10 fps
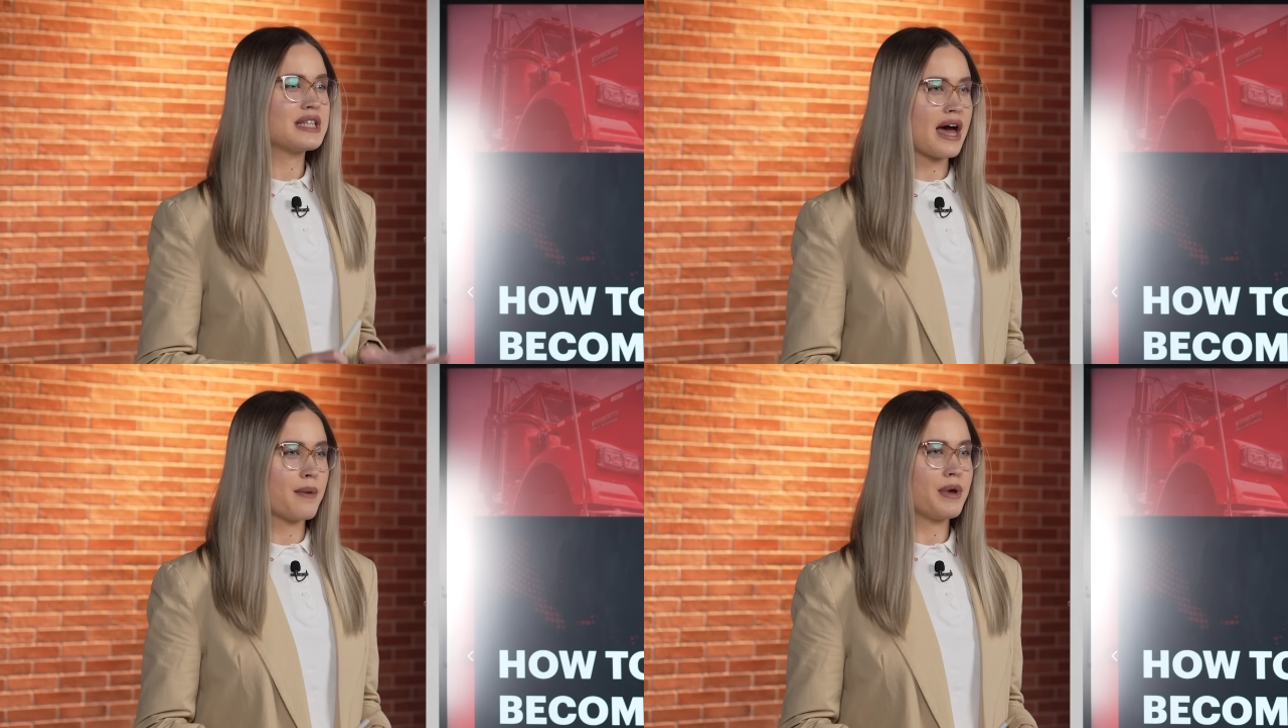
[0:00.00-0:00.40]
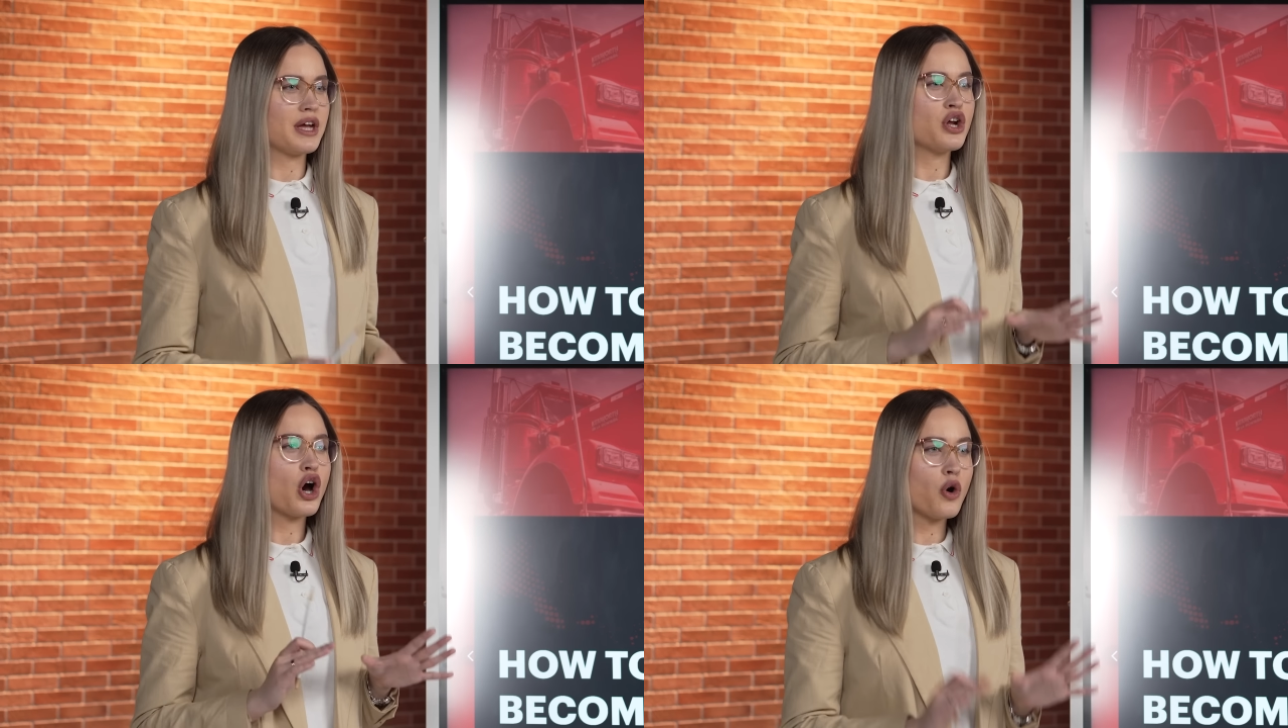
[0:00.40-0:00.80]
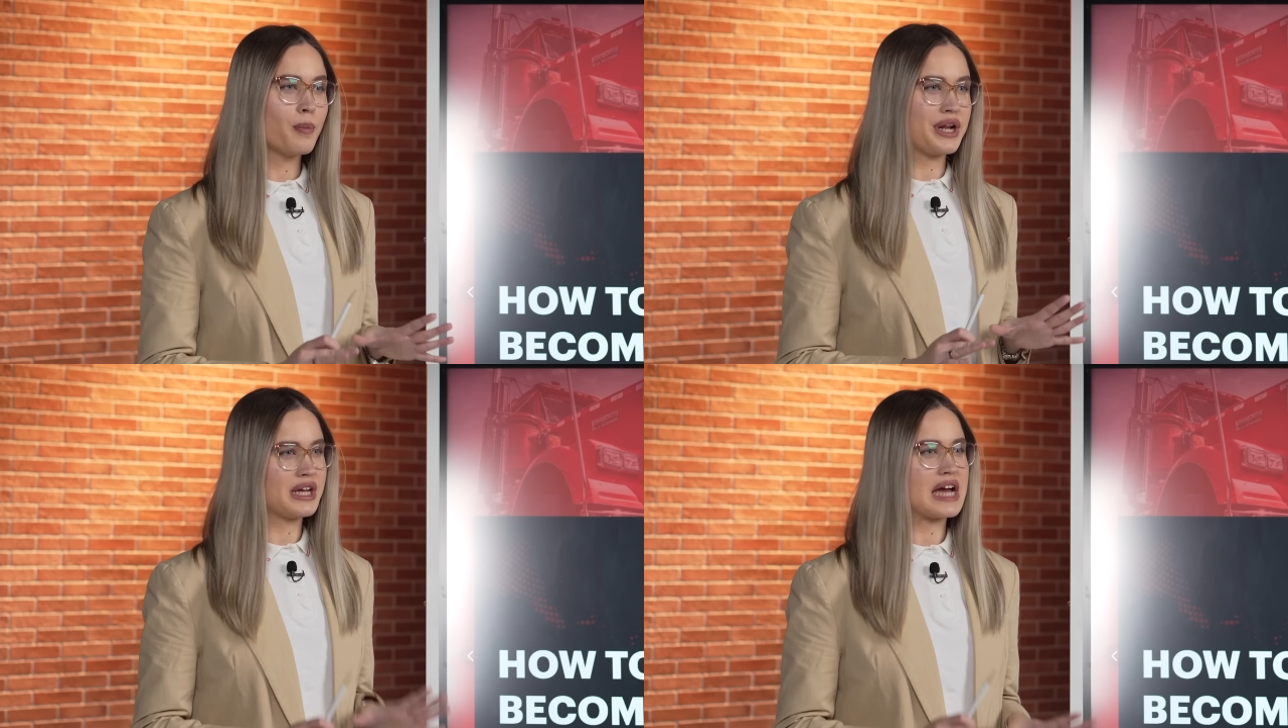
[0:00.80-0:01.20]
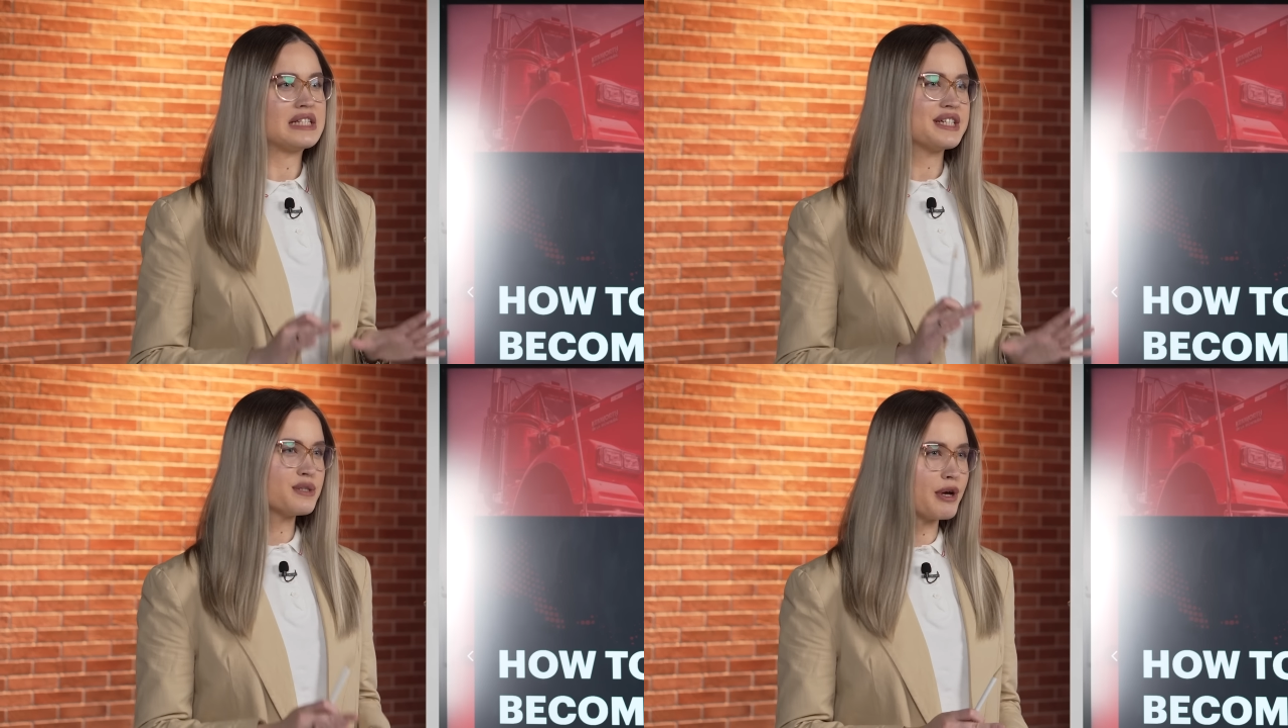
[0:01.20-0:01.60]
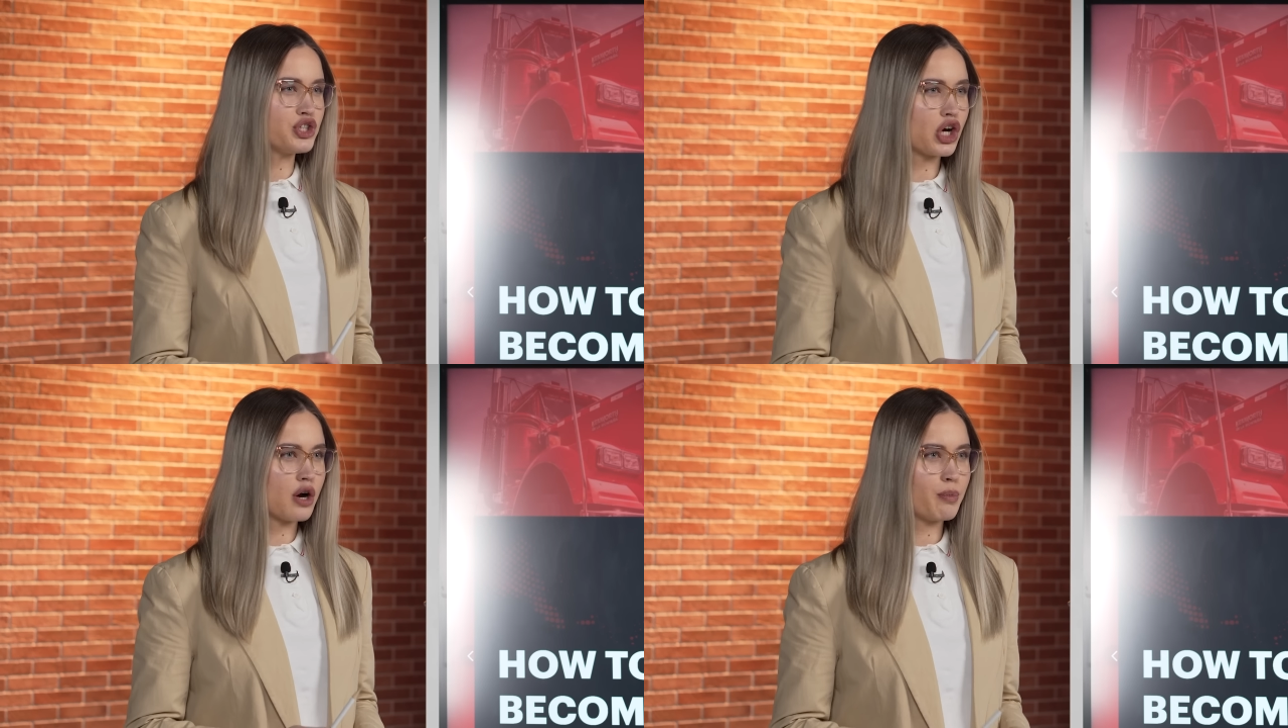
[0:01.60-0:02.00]
step in opening a
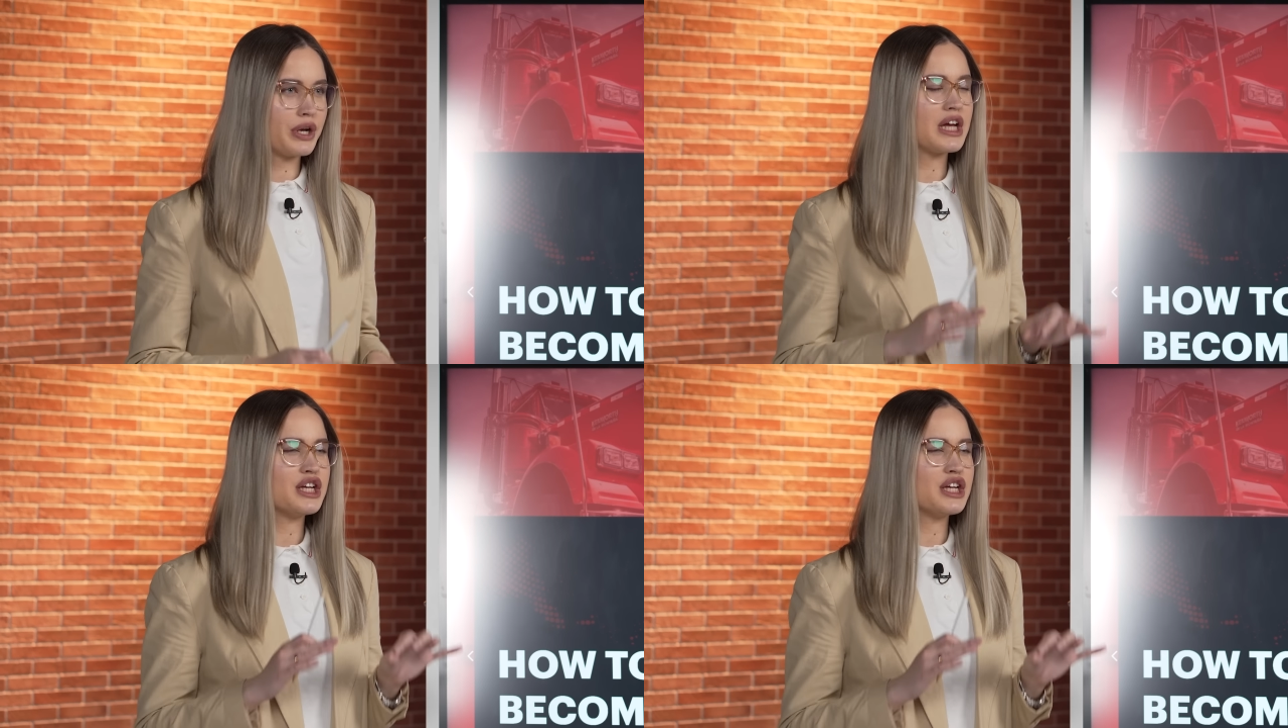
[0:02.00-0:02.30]
dispatch company